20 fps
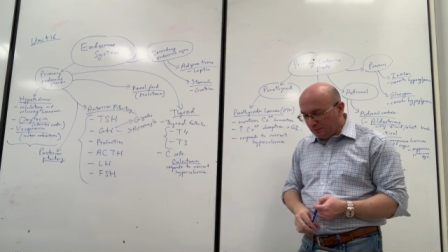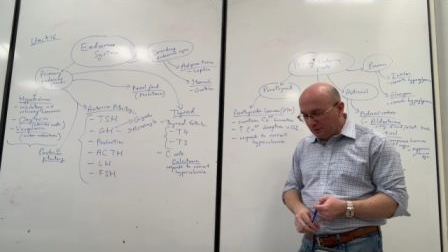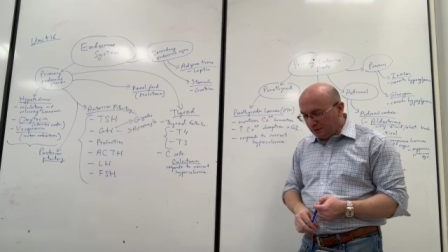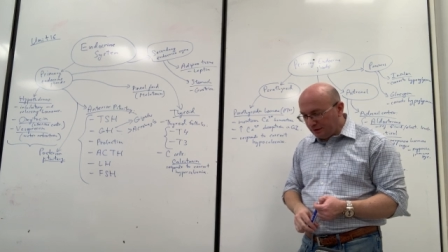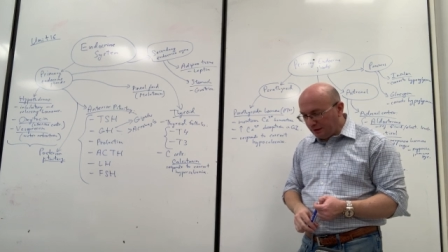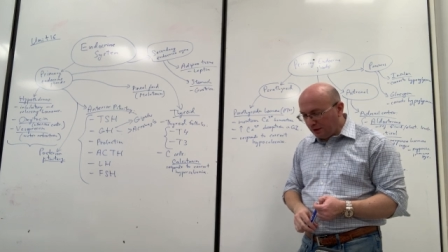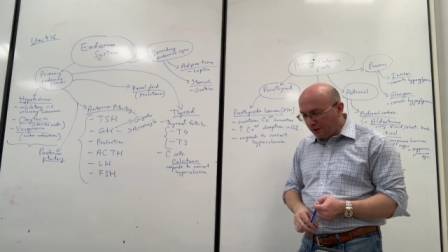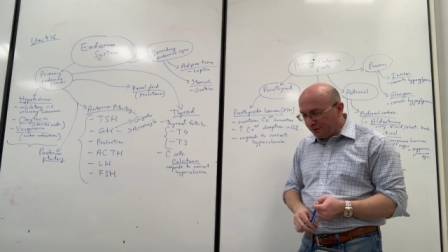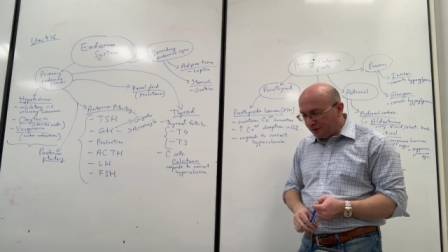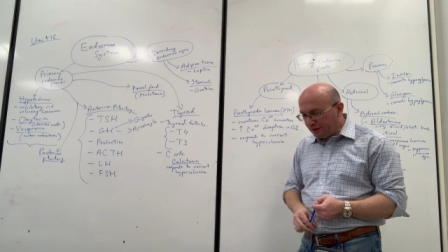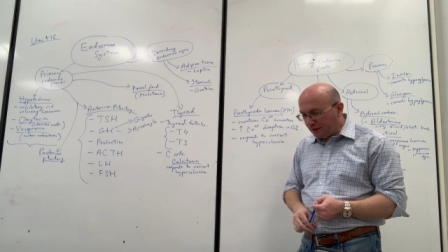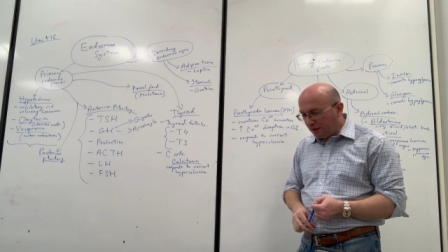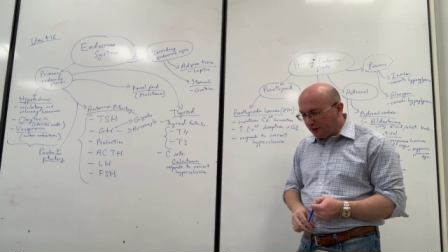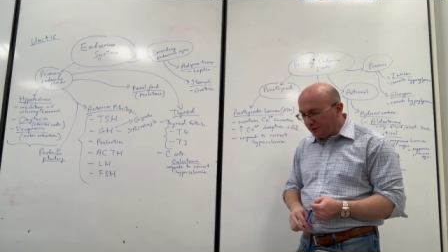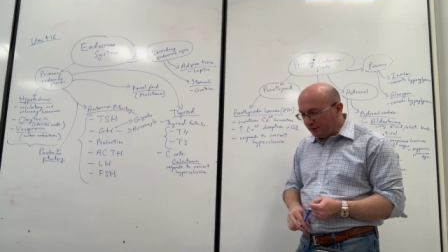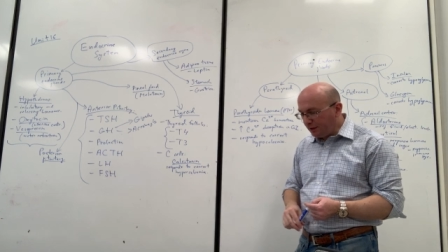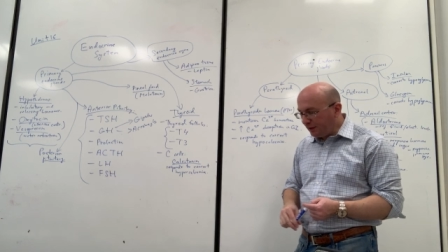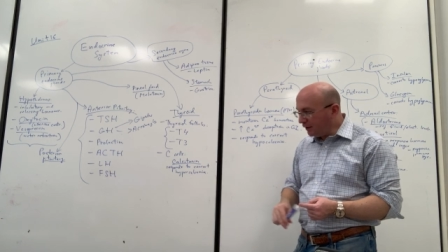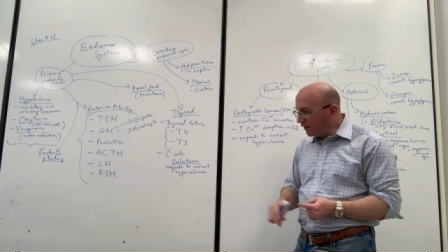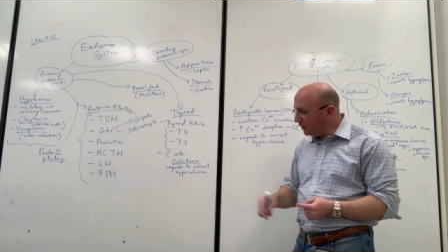set of
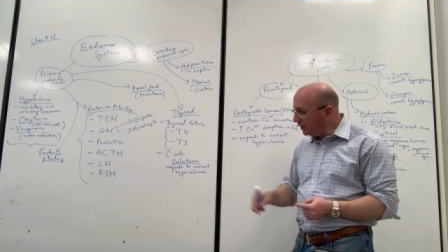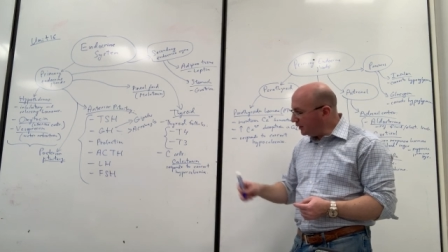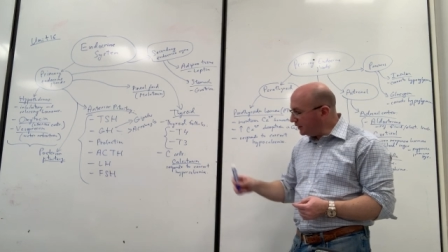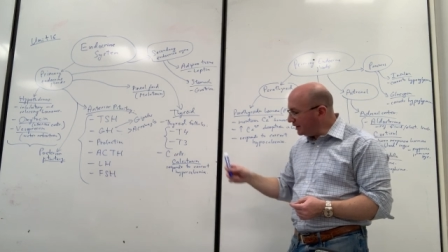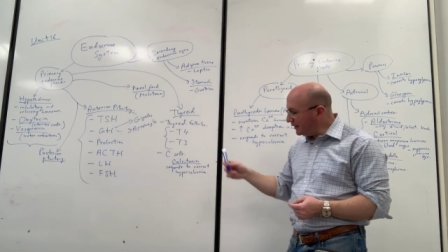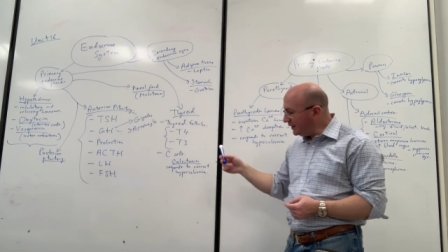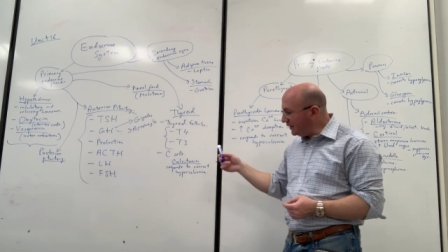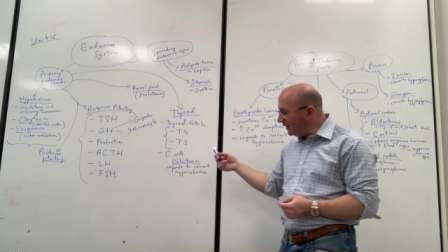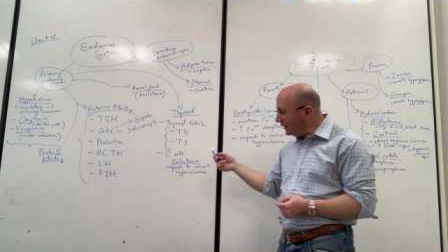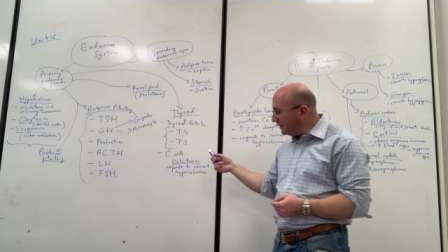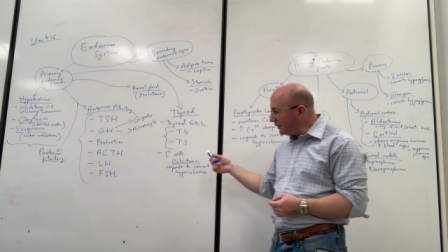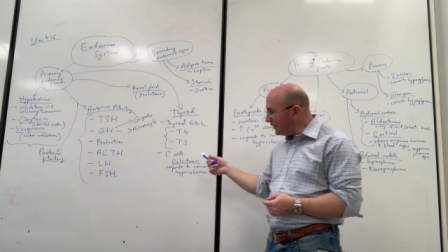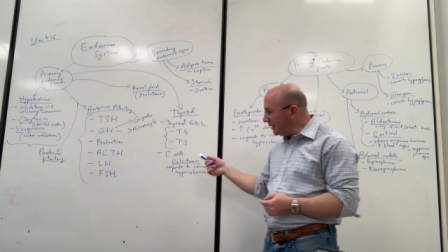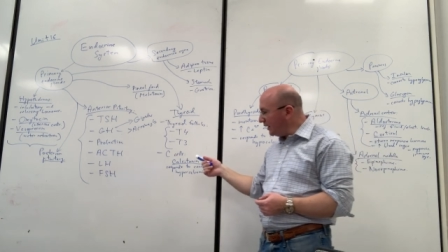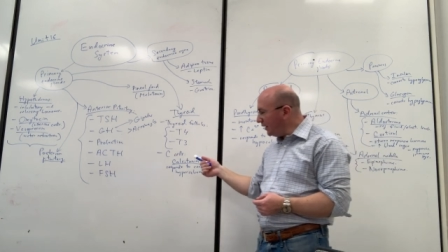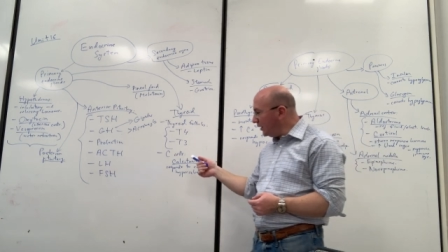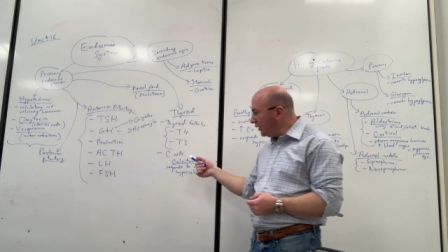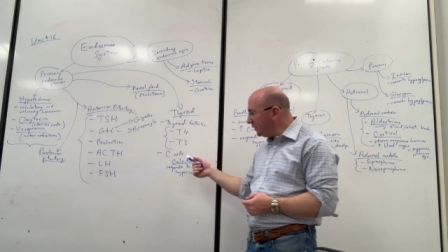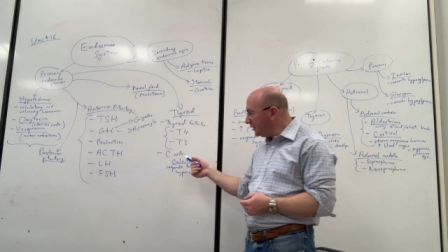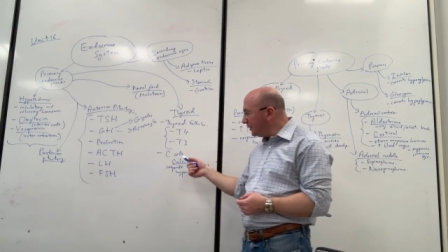cells here, the C
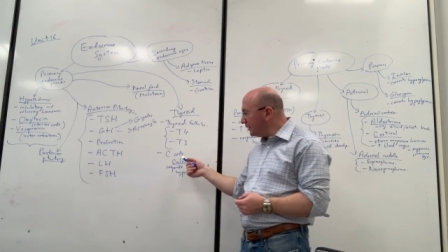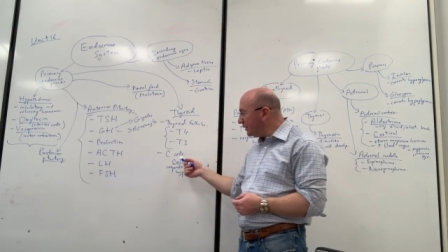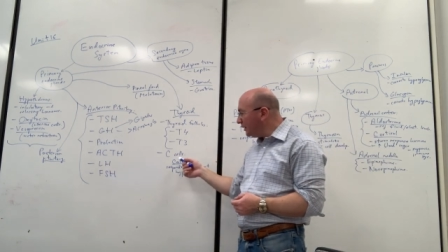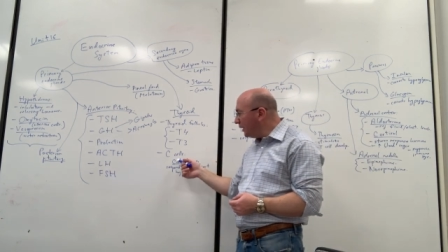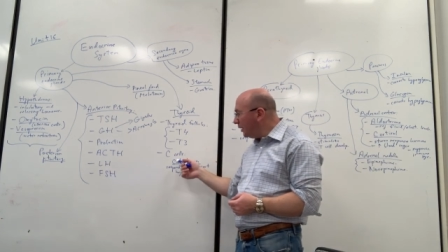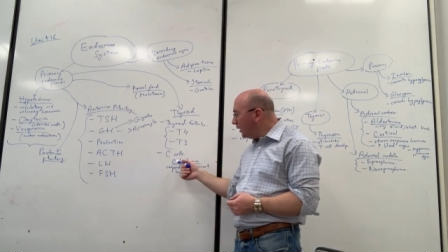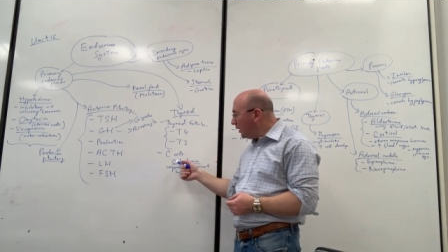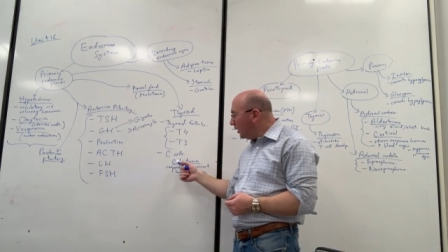cells,